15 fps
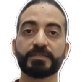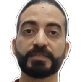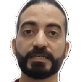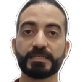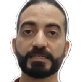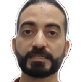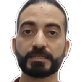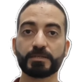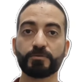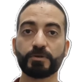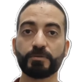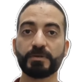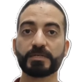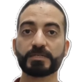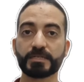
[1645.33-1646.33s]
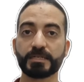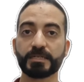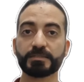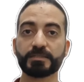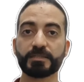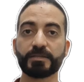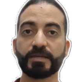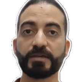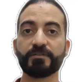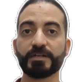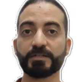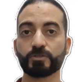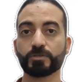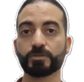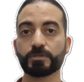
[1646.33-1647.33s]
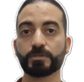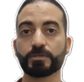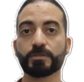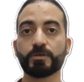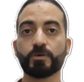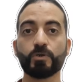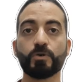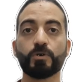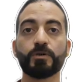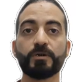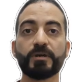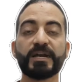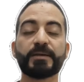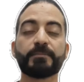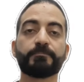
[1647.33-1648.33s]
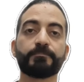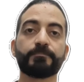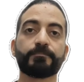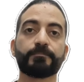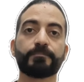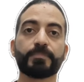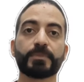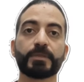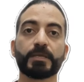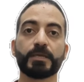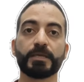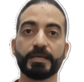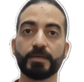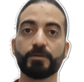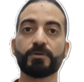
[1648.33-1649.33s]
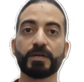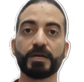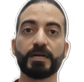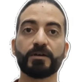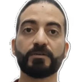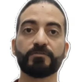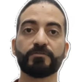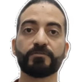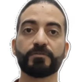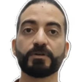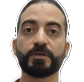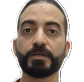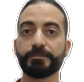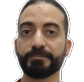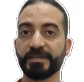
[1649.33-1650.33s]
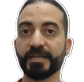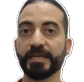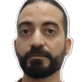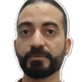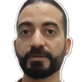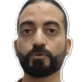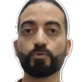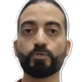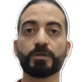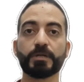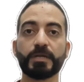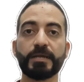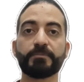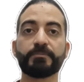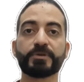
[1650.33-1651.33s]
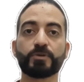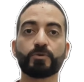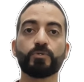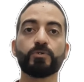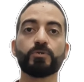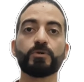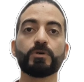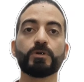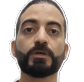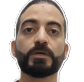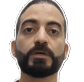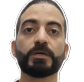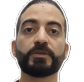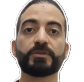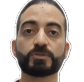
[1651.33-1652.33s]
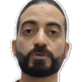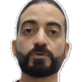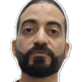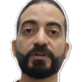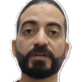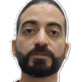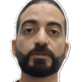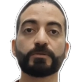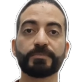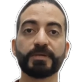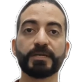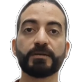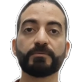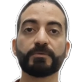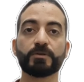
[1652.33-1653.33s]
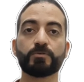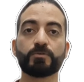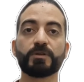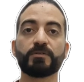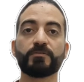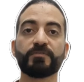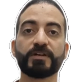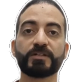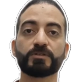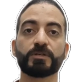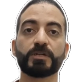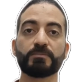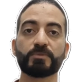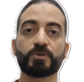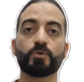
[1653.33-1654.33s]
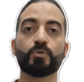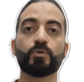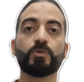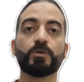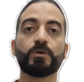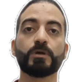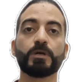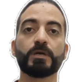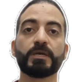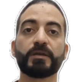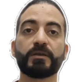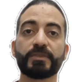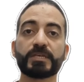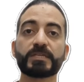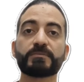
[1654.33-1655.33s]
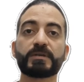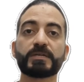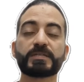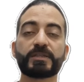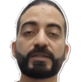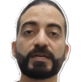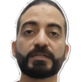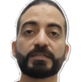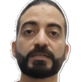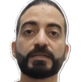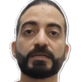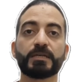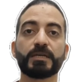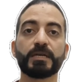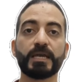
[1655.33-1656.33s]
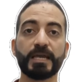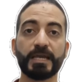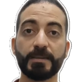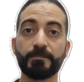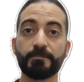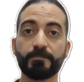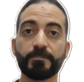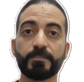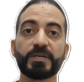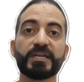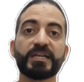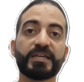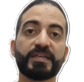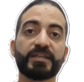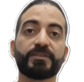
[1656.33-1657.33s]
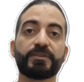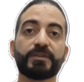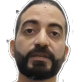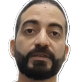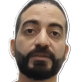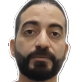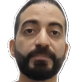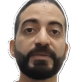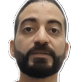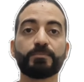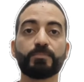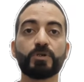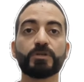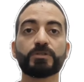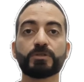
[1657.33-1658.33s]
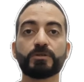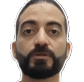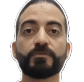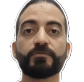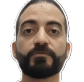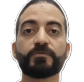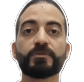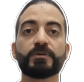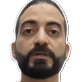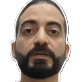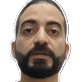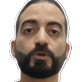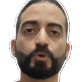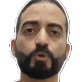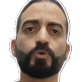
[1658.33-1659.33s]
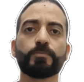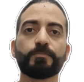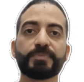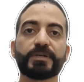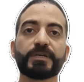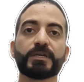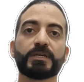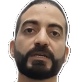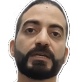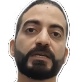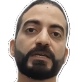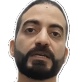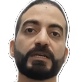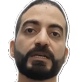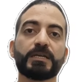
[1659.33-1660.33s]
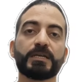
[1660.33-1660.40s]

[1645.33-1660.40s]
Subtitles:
That is, we must get the vector OM. Here we have PM equal MQ, so vector PM equal vector MQ. This means that M is midpoint of QP.